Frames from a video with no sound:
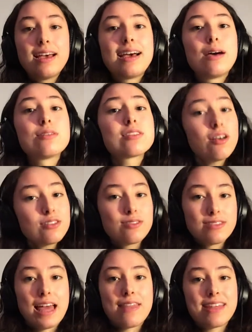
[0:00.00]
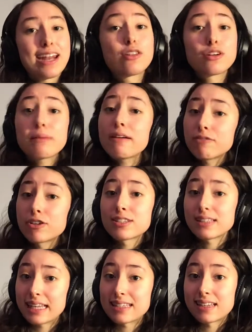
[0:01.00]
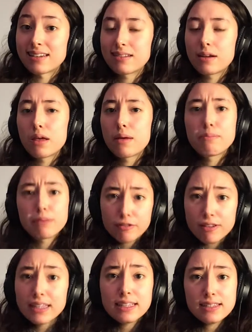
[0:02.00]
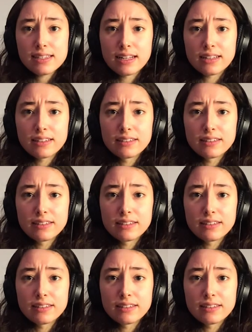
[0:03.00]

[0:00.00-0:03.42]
It was also then that I learned my first lesson: be realistic.